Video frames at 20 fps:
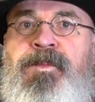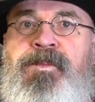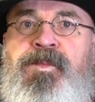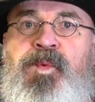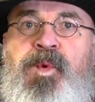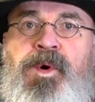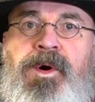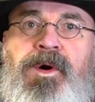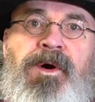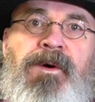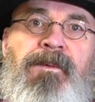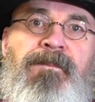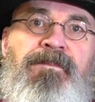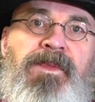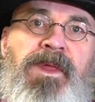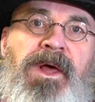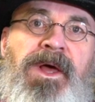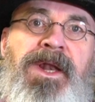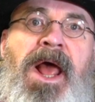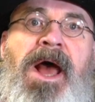were
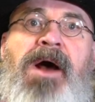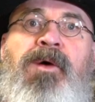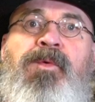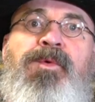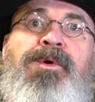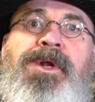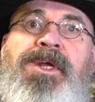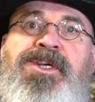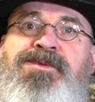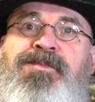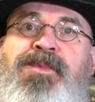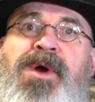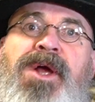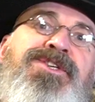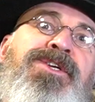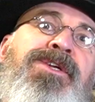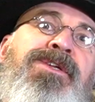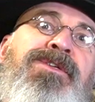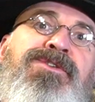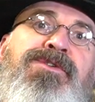an outward
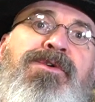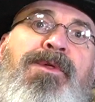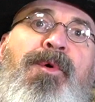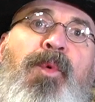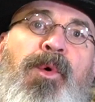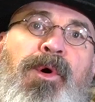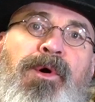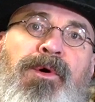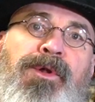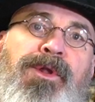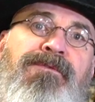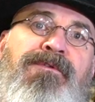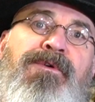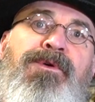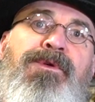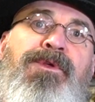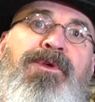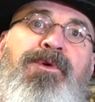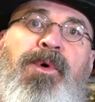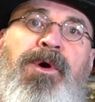expression to the world of who
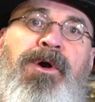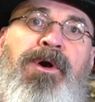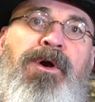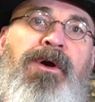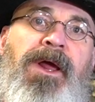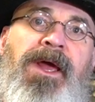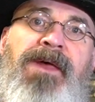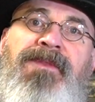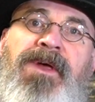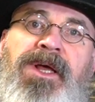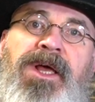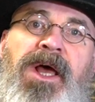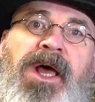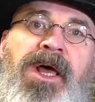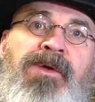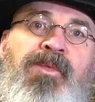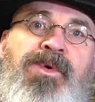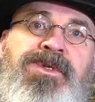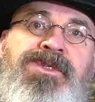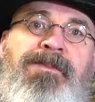you were, and the
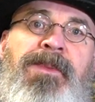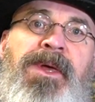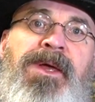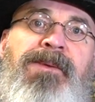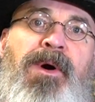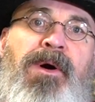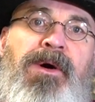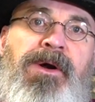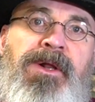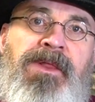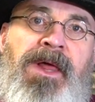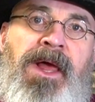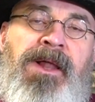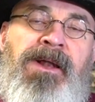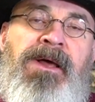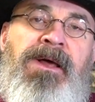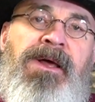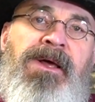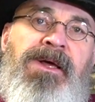gun was a big part of that.